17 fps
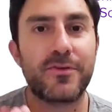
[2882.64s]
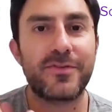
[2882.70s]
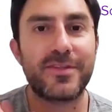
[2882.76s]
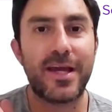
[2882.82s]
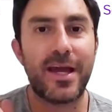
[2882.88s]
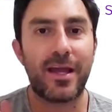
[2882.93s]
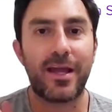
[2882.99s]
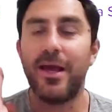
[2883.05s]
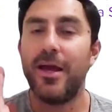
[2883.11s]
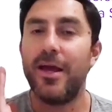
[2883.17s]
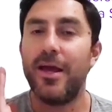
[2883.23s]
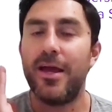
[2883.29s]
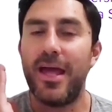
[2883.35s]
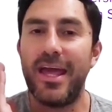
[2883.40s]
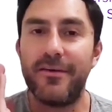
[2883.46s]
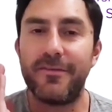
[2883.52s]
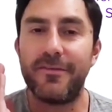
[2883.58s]
of saying,
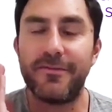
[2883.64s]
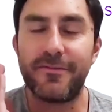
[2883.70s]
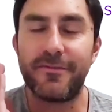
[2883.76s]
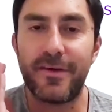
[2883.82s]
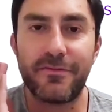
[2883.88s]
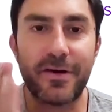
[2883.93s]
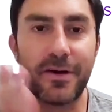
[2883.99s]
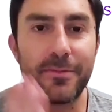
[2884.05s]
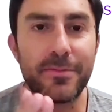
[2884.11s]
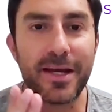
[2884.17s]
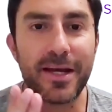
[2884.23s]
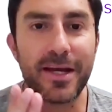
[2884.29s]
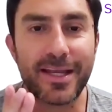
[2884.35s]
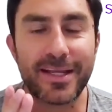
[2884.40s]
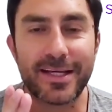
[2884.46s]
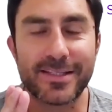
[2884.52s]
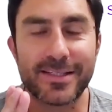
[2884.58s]
if I'm not
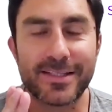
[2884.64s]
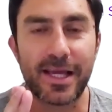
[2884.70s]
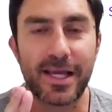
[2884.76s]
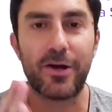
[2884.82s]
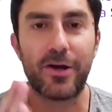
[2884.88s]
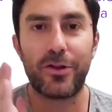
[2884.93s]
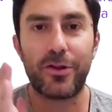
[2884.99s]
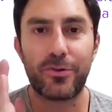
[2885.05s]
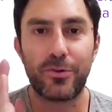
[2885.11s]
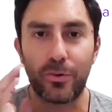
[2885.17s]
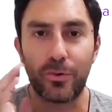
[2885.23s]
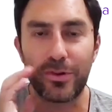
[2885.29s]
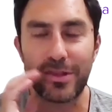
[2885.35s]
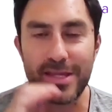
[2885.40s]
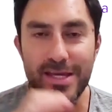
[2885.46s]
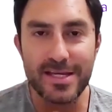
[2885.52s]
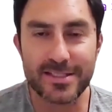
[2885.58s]
getting a sale
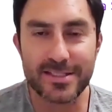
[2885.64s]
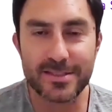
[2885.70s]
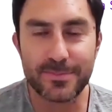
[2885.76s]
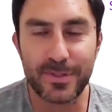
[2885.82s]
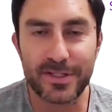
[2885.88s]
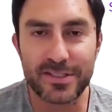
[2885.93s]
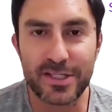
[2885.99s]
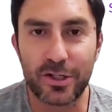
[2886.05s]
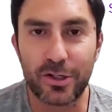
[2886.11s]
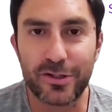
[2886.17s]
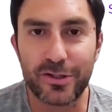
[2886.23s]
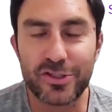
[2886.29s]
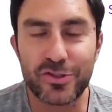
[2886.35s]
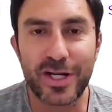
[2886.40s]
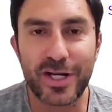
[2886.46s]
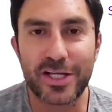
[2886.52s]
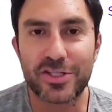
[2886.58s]
through this particular
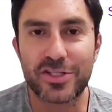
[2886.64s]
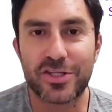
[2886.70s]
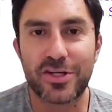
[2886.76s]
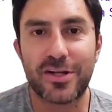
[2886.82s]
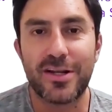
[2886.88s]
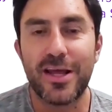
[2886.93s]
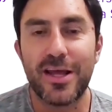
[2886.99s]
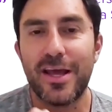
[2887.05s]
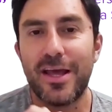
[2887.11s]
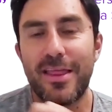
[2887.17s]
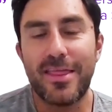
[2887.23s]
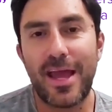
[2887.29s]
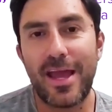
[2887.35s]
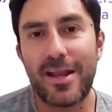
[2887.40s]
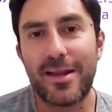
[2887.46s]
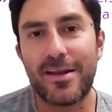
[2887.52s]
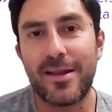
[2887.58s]
interaction,
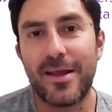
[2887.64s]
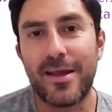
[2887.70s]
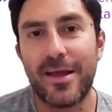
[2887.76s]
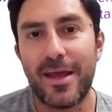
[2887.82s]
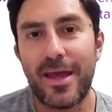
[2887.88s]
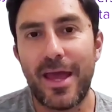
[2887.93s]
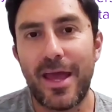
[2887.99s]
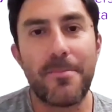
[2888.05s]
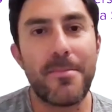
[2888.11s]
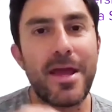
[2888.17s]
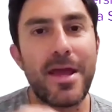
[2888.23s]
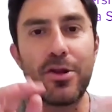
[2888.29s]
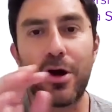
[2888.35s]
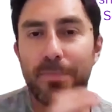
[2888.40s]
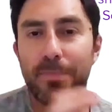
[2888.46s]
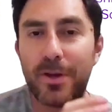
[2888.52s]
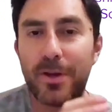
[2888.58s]
then it may
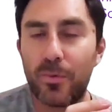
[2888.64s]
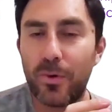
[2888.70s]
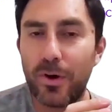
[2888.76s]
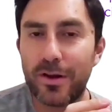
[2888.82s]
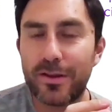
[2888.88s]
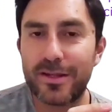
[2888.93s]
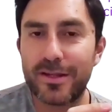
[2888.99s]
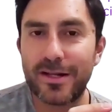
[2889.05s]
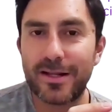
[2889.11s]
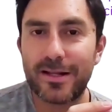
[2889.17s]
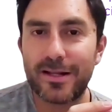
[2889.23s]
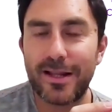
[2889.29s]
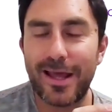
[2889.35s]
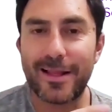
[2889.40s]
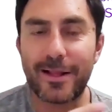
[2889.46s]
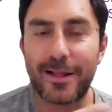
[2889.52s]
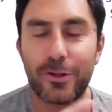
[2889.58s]
not be worth it
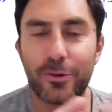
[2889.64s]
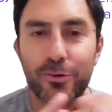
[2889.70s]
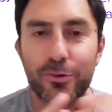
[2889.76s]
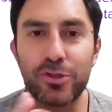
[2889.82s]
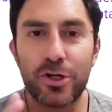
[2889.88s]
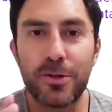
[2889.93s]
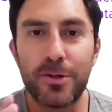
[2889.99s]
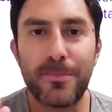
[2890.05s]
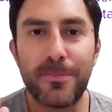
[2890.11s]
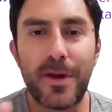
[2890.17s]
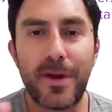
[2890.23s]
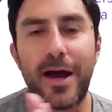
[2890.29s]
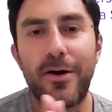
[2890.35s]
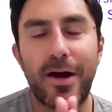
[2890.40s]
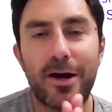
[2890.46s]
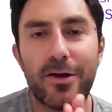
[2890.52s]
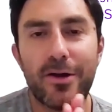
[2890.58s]
in the long term.
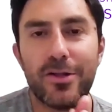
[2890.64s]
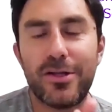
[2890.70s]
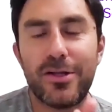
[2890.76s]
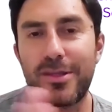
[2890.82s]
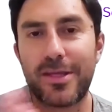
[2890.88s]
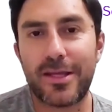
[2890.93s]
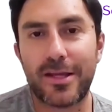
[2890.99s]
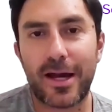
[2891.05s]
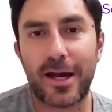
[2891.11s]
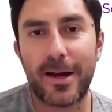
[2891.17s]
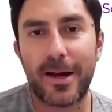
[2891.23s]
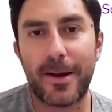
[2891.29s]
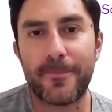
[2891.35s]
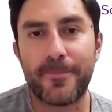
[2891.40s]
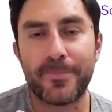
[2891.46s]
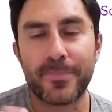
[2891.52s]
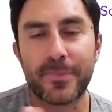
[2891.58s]
How do you think
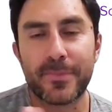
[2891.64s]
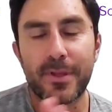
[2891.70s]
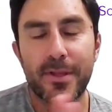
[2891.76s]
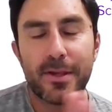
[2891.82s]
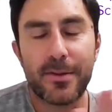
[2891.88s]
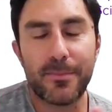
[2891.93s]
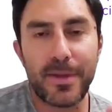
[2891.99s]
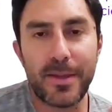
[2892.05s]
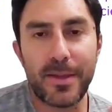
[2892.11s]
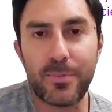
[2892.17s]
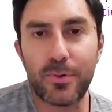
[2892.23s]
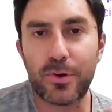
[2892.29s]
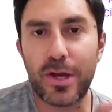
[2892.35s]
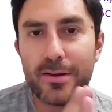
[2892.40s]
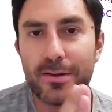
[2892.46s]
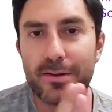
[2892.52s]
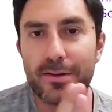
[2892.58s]
people
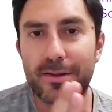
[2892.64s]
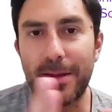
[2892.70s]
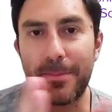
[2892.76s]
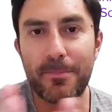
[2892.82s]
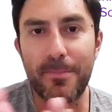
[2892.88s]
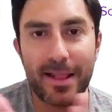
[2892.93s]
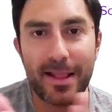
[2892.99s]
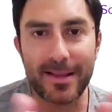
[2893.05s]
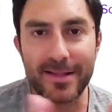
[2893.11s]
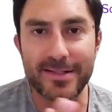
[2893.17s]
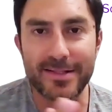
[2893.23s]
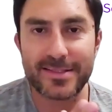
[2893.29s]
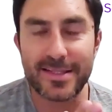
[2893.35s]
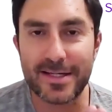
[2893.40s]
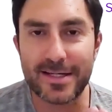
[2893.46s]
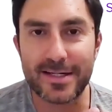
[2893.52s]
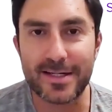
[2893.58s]
can balance
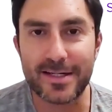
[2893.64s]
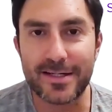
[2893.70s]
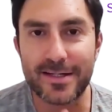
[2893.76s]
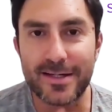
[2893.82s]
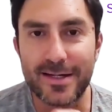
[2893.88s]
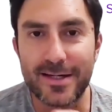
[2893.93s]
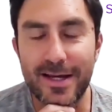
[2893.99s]
the